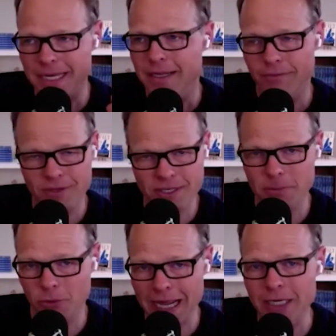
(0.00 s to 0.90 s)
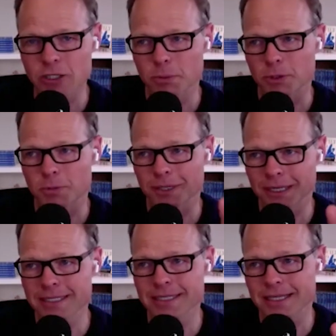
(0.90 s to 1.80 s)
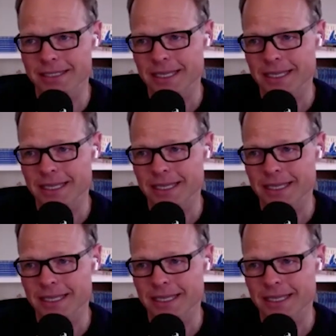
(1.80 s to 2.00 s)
many of the similar attributes, but in his case,